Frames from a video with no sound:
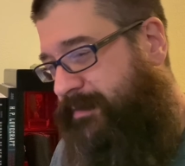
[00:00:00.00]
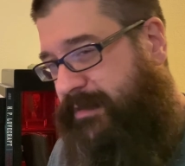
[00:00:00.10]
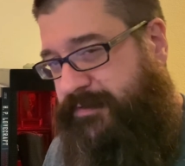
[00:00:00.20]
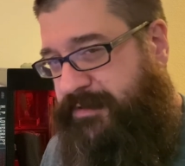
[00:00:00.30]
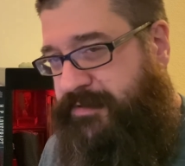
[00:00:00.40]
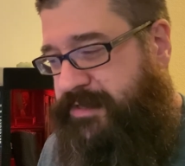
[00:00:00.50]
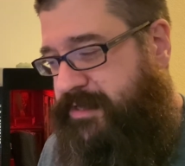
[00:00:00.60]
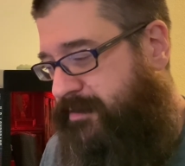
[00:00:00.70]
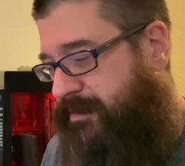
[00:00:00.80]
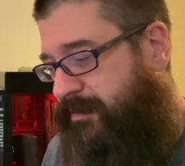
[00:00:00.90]
12 or
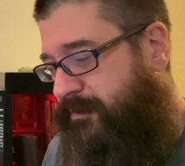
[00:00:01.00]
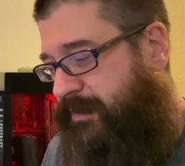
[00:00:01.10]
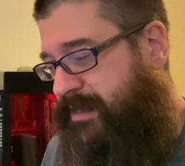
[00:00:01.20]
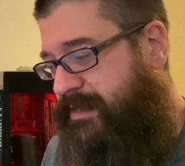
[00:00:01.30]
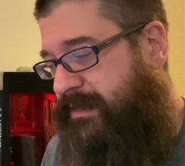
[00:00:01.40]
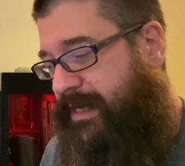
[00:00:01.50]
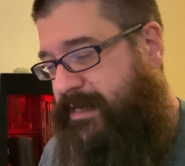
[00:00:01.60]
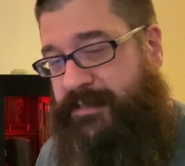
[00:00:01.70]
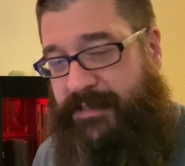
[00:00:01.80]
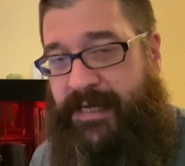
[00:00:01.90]
13-year-old was The
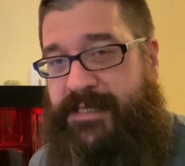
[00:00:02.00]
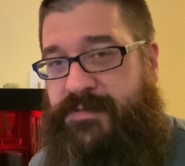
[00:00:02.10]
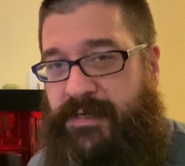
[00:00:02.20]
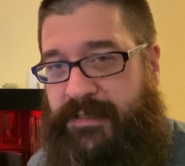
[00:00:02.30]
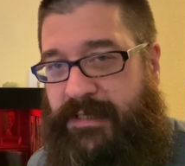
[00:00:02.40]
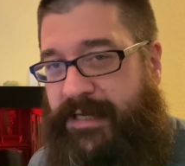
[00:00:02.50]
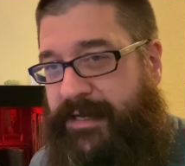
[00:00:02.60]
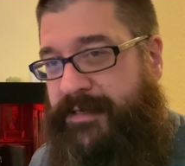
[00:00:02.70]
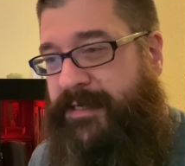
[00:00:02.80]
Last Rung on the Ladder.